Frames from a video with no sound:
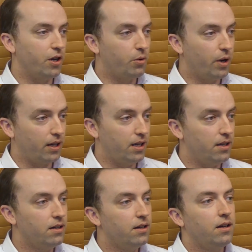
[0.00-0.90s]

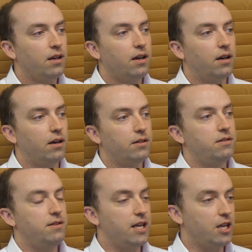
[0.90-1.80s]
quickly.
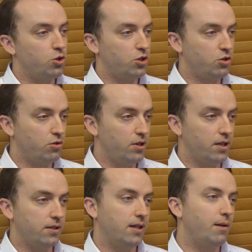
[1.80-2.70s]
It's a dangerous tree and
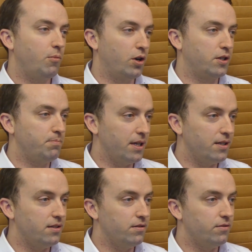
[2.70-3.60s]
it's a lot more
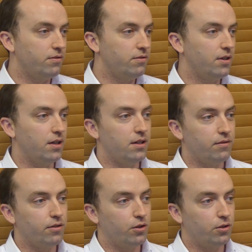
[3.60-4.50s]
expensive and
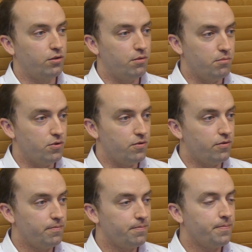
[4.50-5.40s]
difficult to remove.